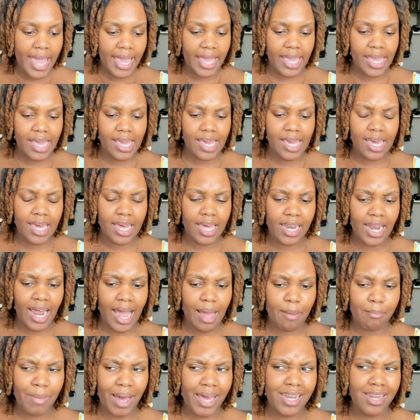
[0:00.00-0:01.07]
and
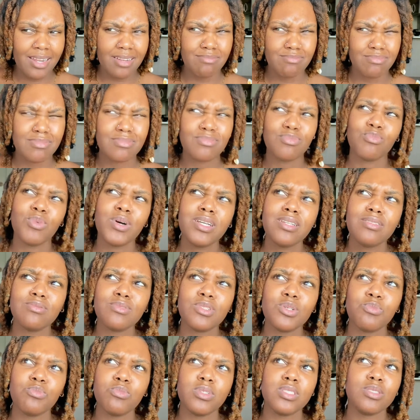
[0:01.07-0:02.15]
what
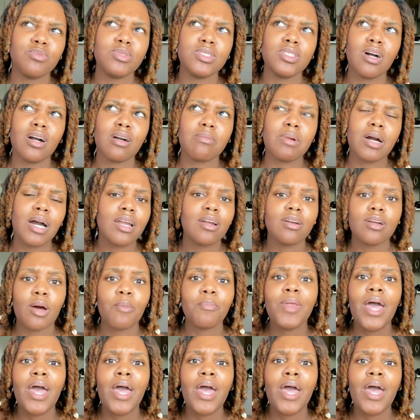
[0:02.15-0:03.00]
was we talking about? I don't know.